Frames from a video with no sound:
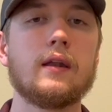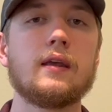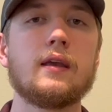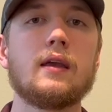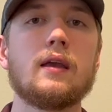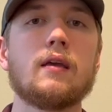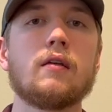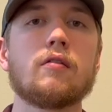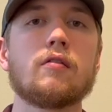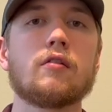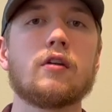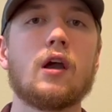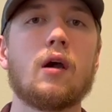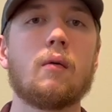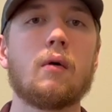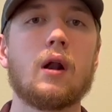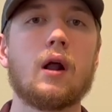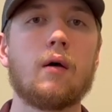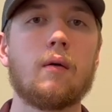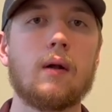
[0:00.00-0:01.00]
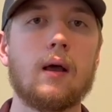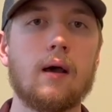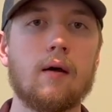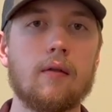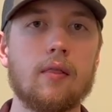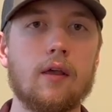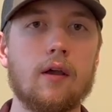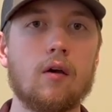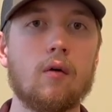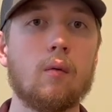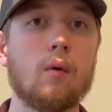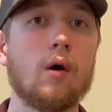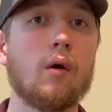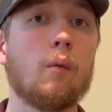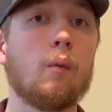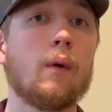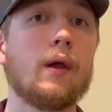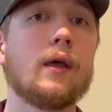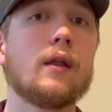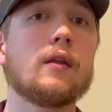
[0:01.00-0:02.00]
is going on out there, what
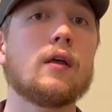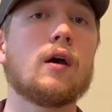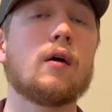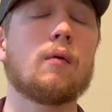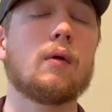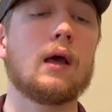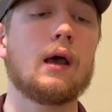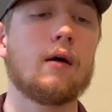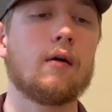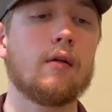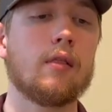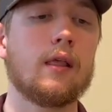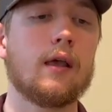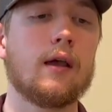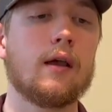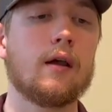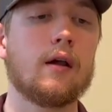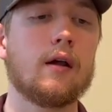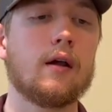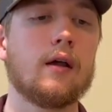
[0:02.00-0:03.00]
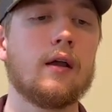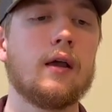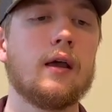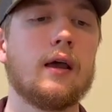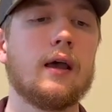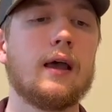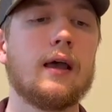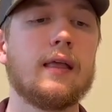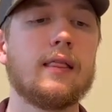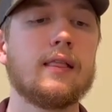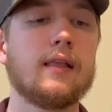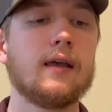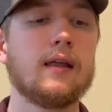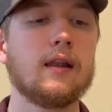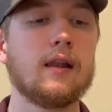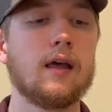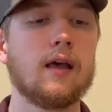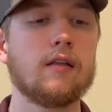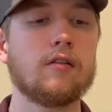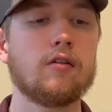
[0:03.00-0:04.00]
went on out there, and then
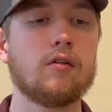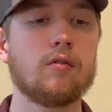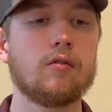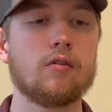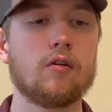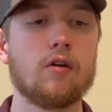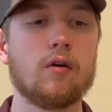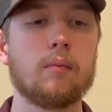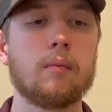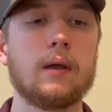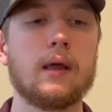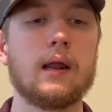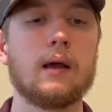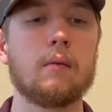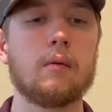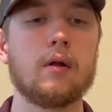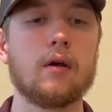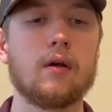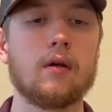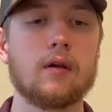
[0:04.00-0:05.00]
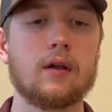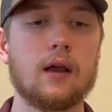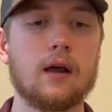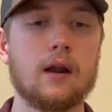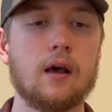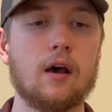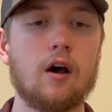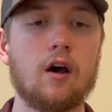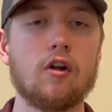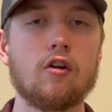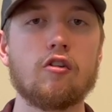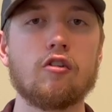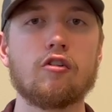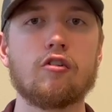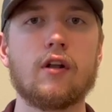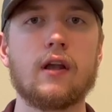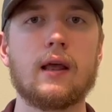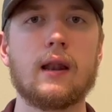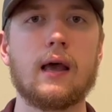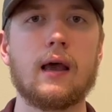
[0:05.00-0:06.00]
lets you start being able to kind of
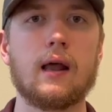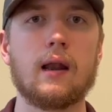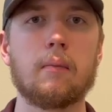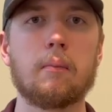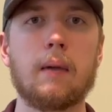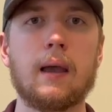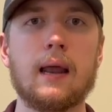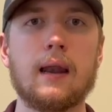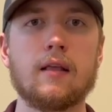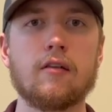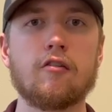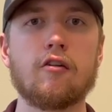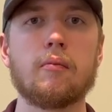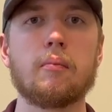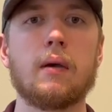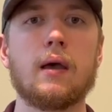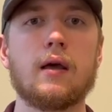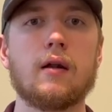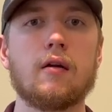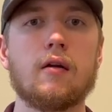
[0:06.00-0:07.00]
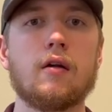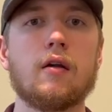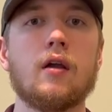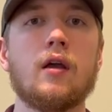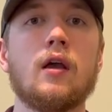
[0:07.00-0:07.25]
understand how to manage it better.